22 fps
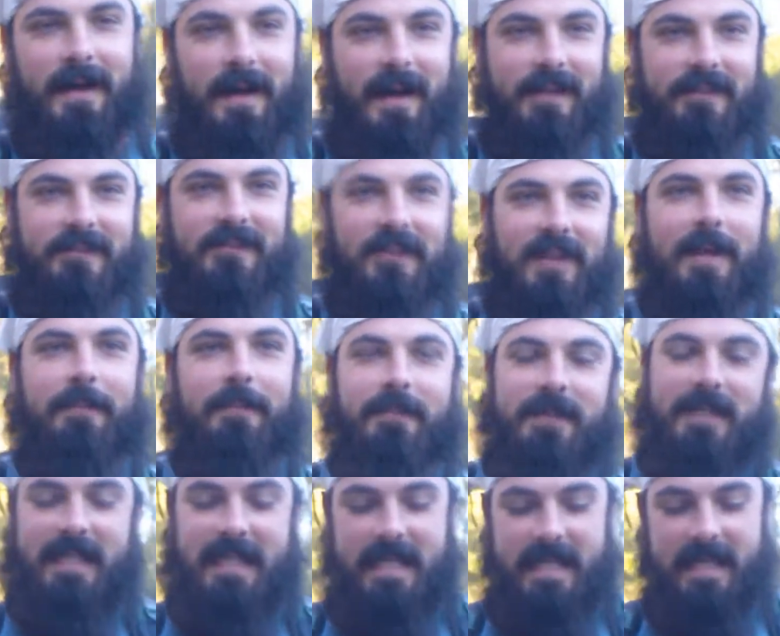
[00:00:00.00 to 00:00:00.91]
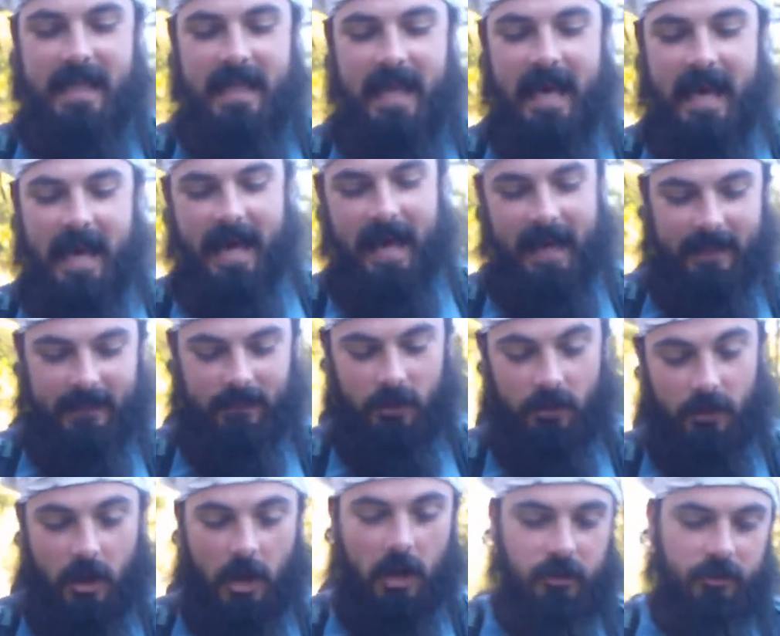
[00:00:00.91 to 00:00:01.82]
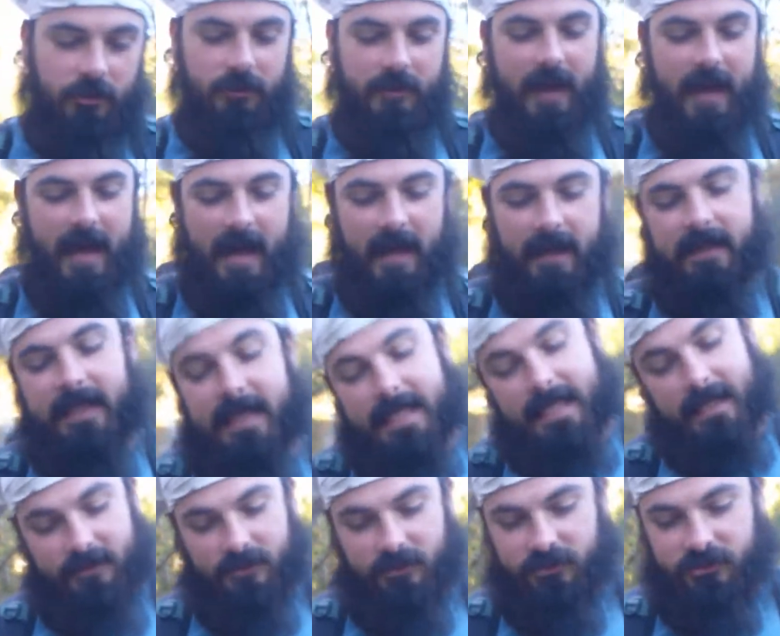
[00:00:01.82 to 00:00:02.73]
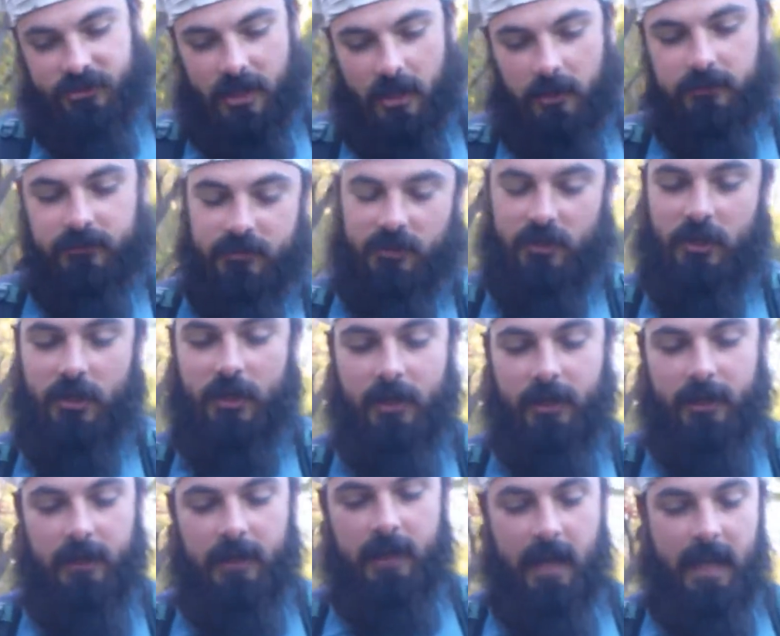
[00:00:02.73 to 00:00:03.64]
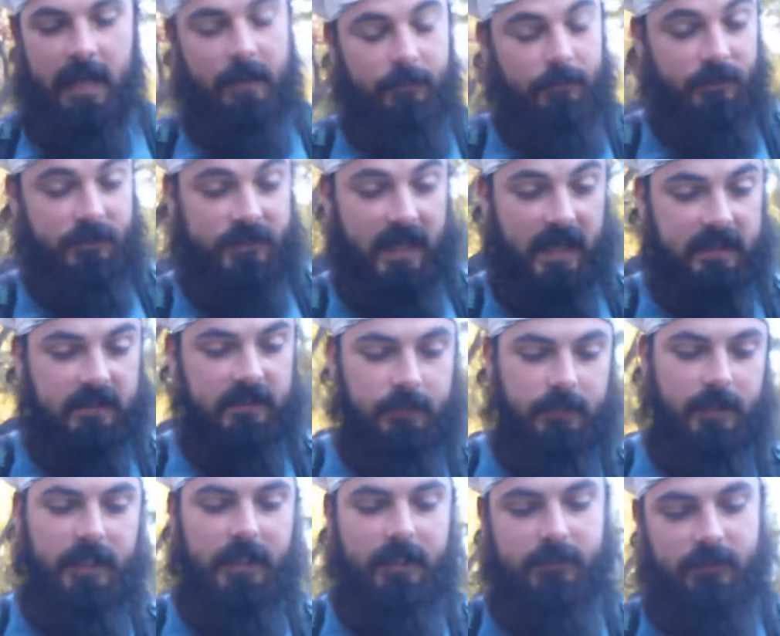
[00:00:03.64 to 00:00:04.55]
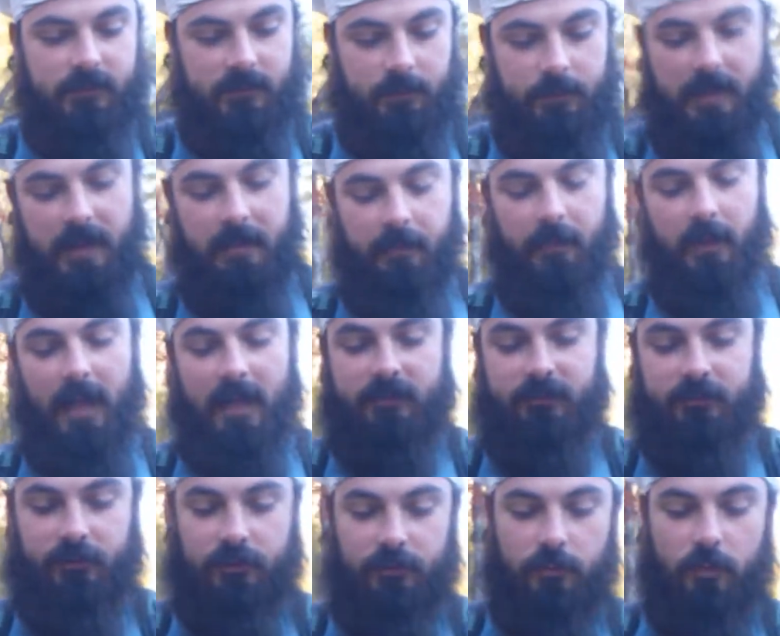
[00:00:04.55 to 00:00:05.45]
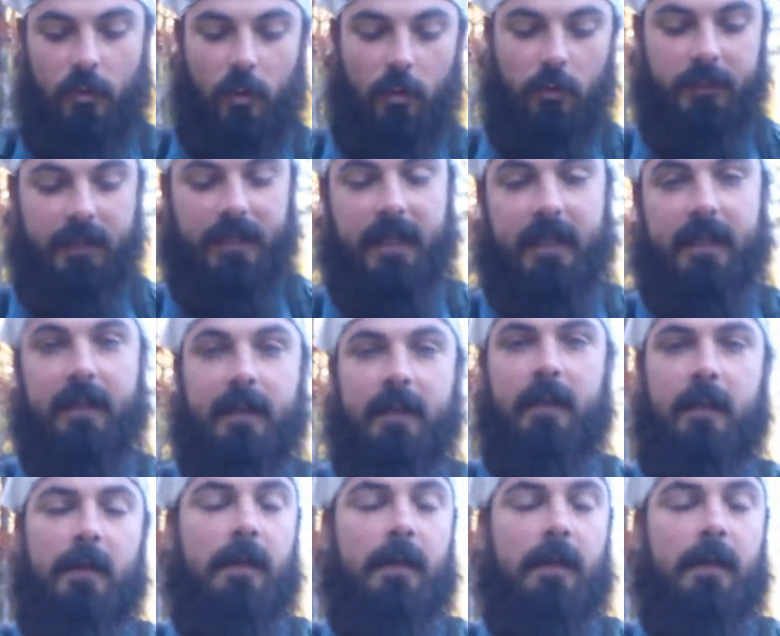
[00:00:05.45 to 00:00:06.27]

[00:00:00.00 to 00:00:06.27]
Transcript: I slept in that, or under that, in the shelter, and it protected me. Some people actually rolled in